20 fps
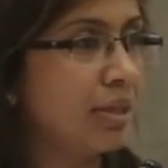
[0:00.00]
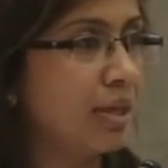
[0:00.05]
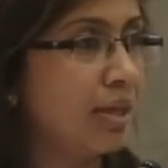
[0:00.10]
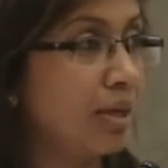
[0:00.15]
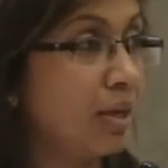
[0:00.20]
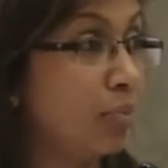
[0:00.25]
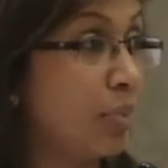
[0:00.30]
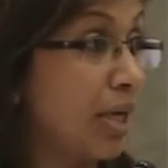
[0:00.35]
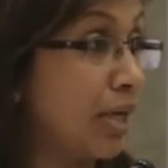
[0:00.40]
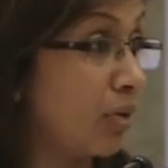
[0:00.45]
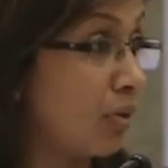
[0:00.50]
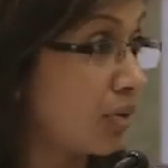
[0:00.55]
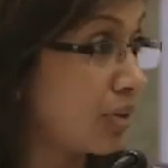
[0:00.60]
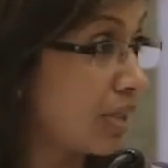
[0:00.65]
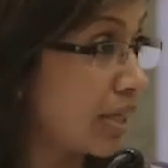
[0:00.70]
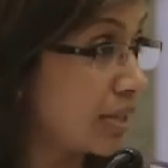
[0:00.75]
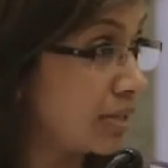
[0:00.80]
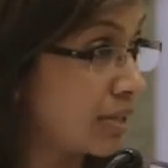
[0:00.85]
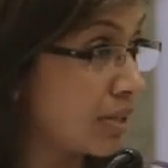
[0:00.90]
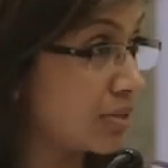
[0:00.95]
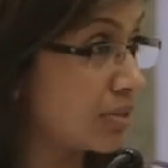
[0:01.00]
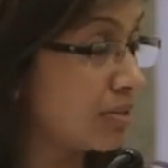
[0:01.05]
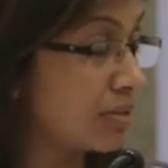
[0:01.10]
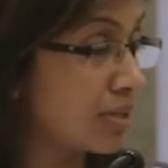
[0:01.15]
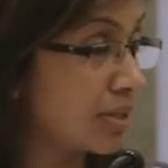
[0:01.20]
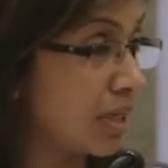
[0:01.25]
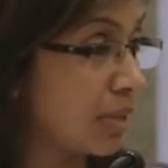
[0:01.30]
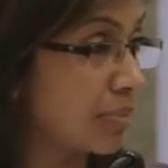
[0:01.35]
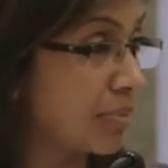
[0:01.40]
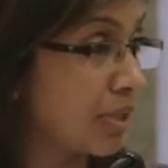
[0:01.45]
My organization
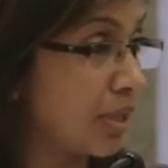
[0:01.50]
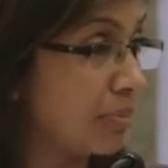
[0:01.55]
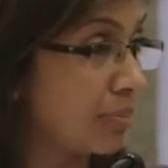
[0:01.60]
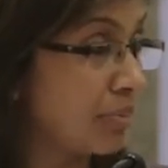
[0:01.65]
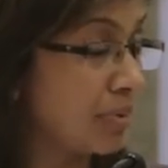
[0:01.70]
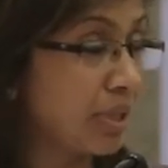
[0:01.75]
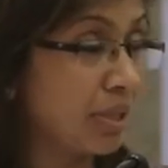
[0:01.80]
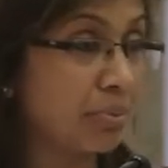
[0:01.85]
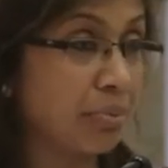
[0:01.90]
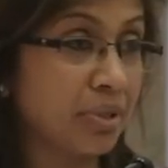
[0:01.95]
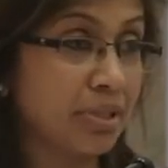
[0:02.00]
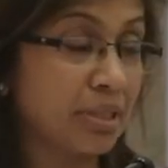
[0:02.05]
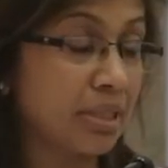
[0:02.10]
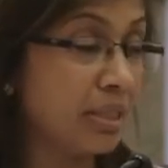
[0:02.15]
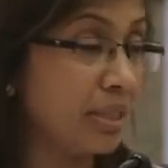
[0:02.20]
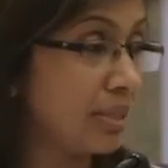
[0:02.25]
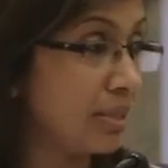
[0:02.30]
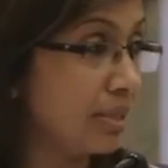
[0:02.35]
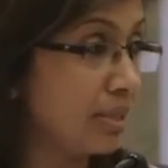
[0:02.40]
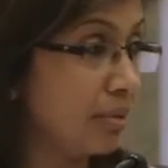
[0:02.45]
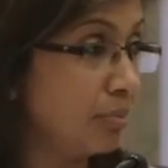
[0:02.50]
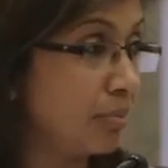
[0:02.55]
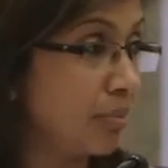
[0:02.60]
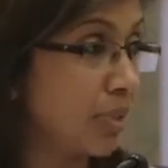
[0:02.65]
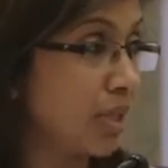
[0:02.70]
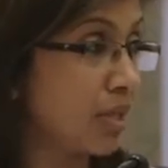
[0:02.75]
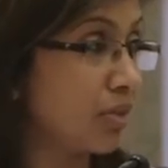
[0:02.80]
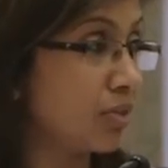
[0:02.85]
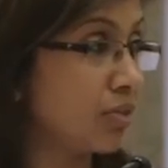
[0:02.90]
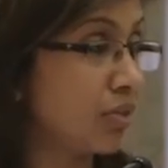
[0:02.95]
stepped up. It wasn't easy
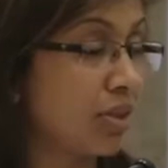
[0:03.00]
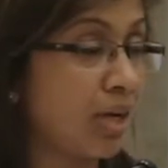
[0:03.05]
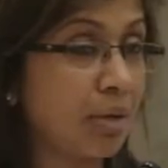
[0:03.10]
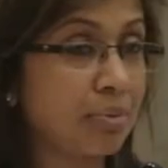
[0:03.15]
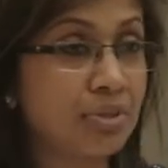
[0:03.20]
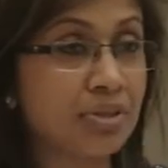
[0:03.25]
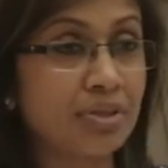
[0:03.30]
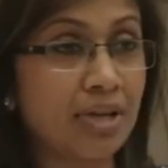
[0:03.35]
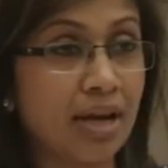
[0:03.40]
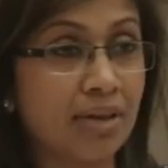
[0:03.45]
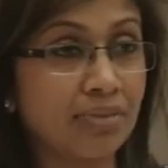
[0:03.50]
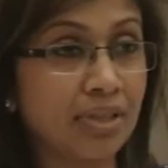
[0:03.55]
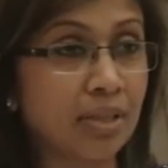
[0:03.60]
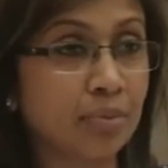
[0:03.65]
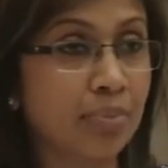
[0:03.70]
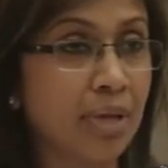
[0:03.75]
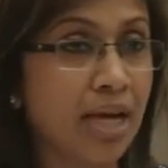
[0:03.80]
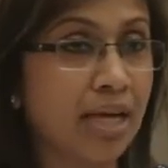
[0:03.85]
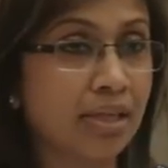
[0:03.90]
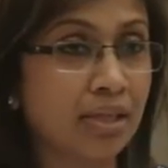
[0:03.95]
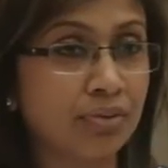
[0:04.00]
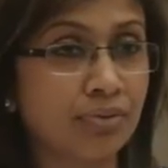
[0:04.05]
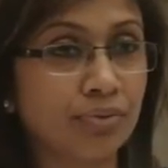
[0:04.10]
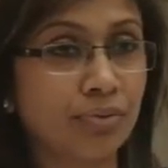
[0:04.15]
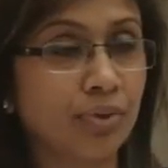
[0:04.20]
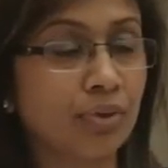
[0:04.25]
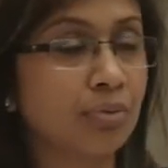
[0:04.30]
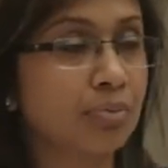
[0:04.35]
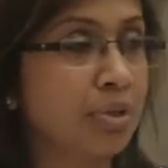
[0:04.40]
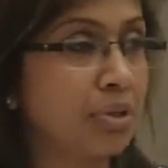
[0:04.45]
because, you know, I was traveling back and
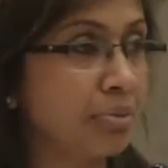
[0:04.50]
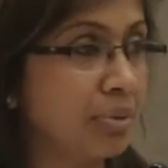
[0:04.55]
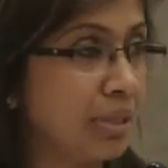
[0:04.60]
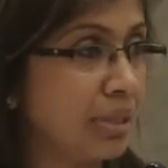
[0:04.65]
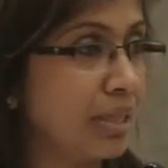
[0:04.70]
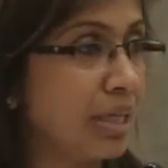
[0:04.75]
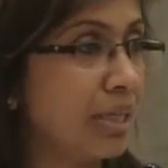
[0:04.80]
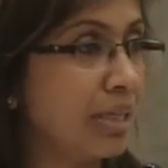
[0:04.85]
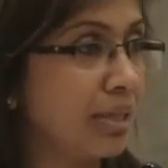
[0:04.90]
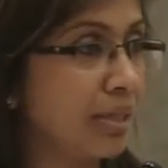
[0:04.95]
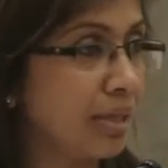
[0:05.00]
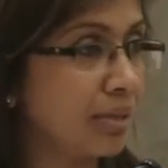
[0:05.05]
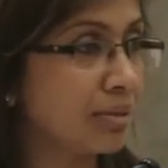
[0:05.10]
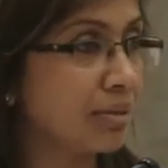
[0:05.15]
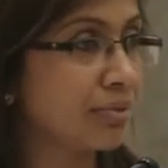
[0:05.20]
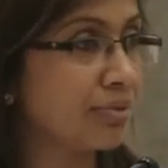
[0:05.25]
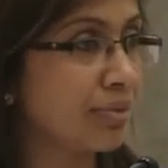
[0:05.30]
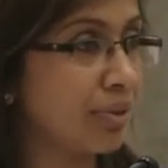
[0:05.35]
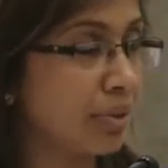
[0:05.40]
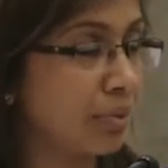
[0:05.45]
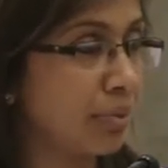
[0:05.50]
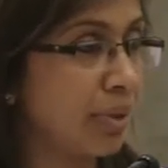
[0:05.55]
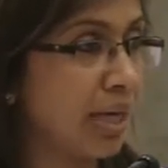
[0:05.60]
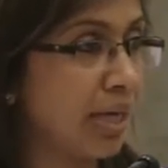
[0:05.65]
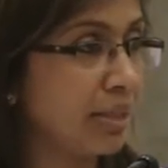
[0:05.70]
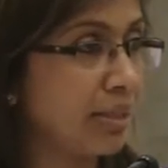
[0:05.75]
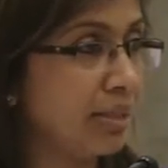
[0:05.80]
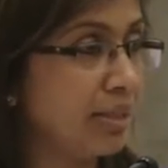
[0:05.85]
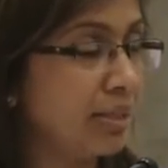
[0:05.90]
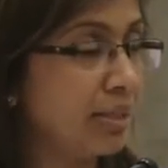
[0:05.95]
forth between Delhi, London for a
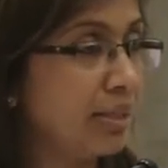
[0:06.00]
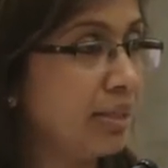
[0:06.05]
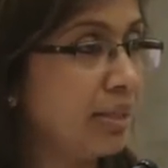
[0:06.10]
while.